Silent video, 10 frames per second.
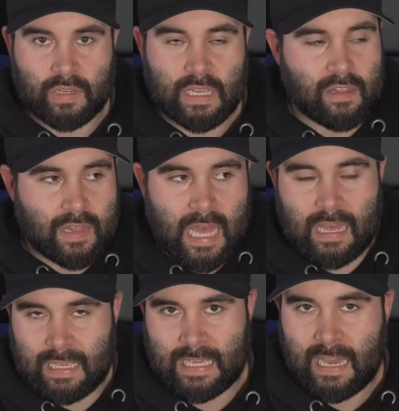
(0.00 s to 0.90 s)
Yeah, that
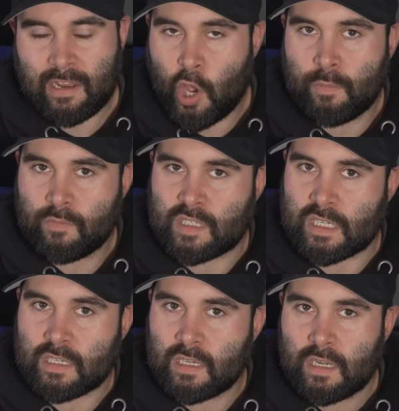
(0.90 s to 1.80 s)
he had a home
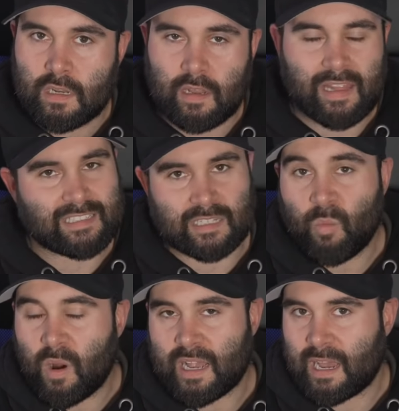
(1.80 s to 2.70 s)
visit. Like, that didn't
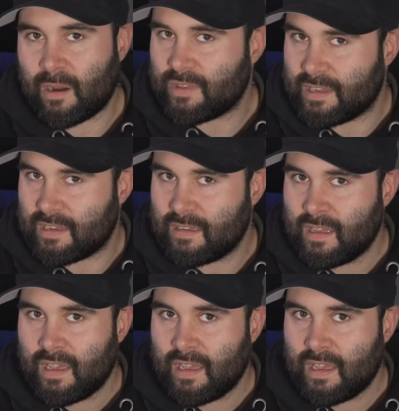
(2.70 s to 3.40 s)
work out, did it?